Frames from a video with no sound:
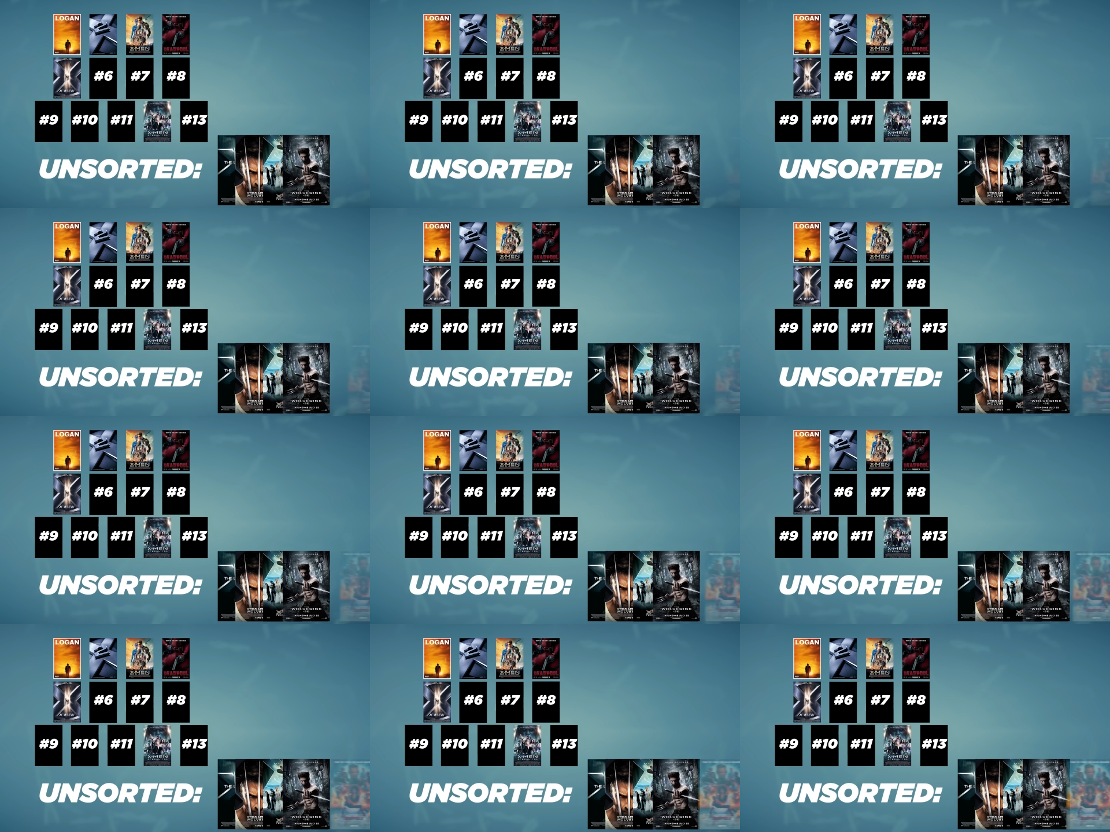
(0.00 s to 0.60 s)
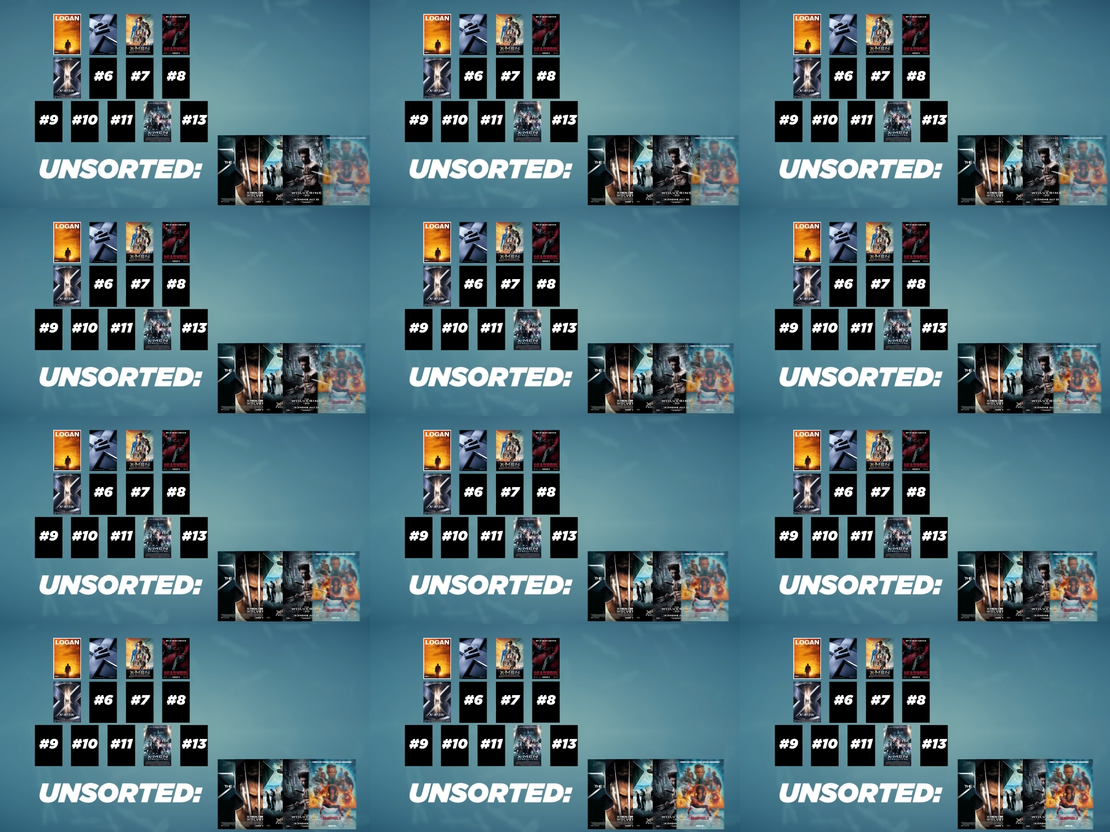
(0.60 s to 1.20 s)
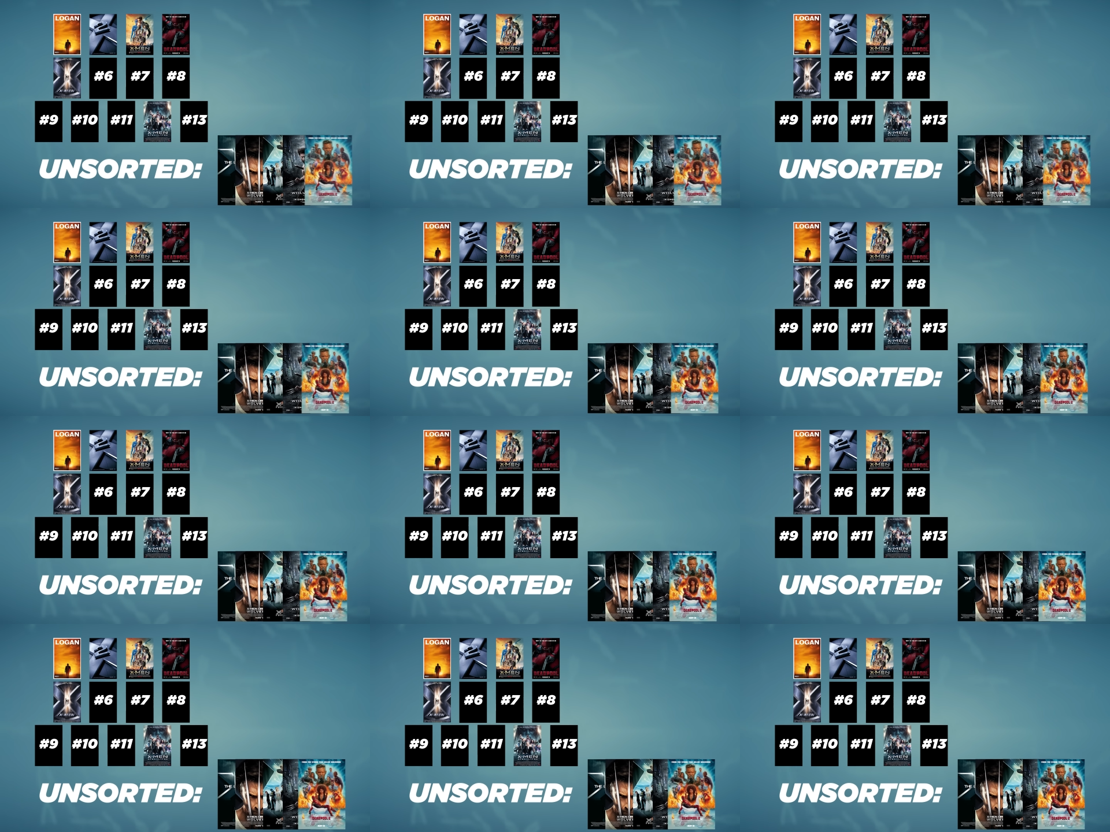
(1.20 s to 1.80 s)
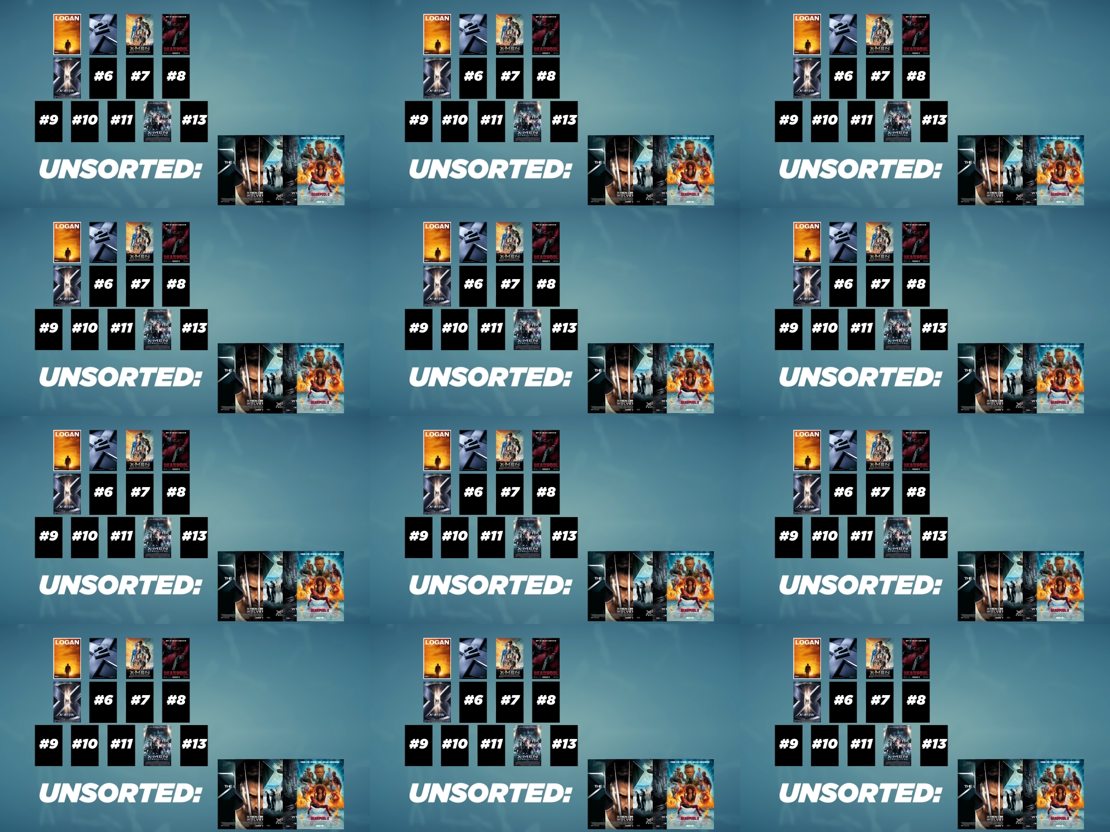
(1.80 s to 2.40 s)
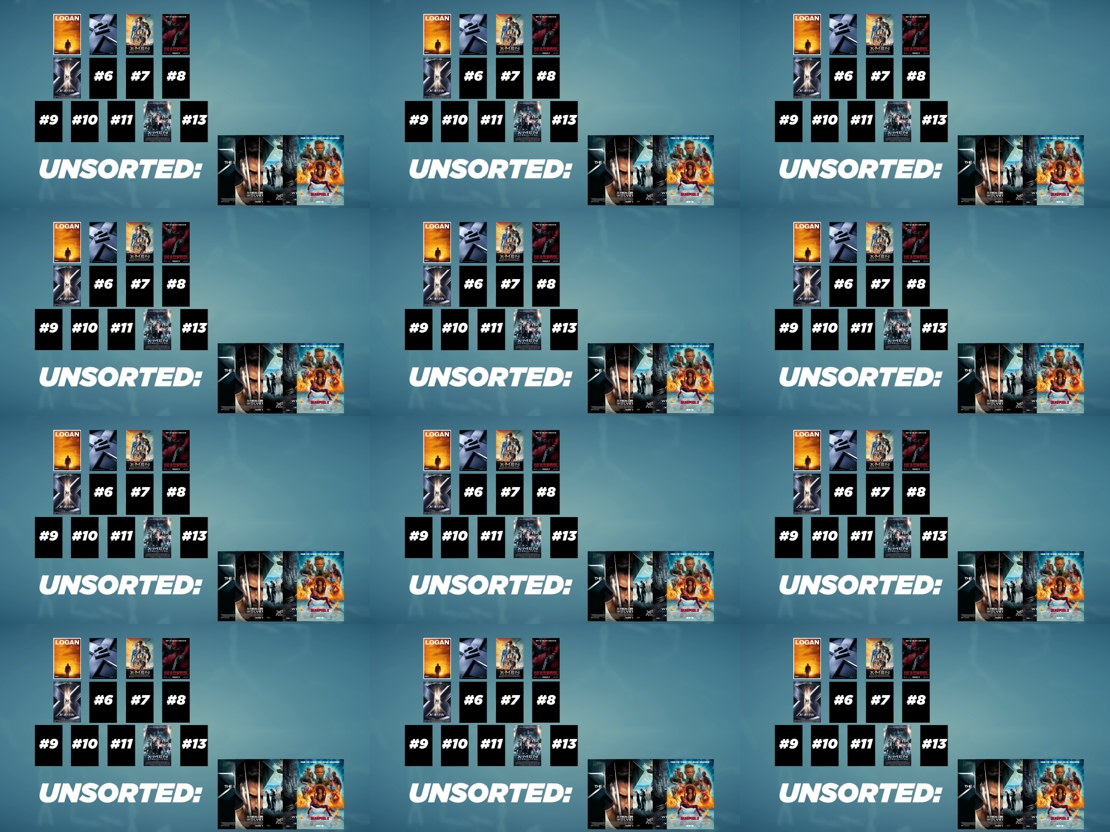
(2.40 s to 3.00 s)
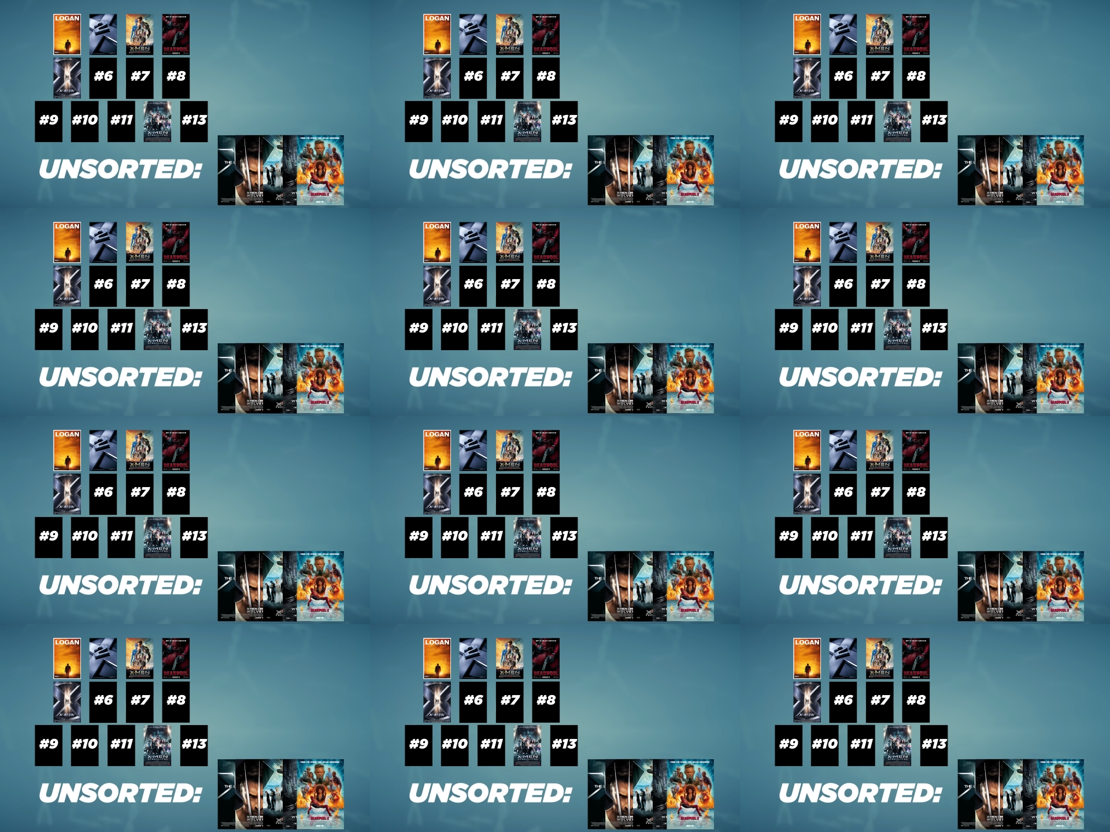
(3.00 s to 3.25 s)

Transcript: (no speaker visible)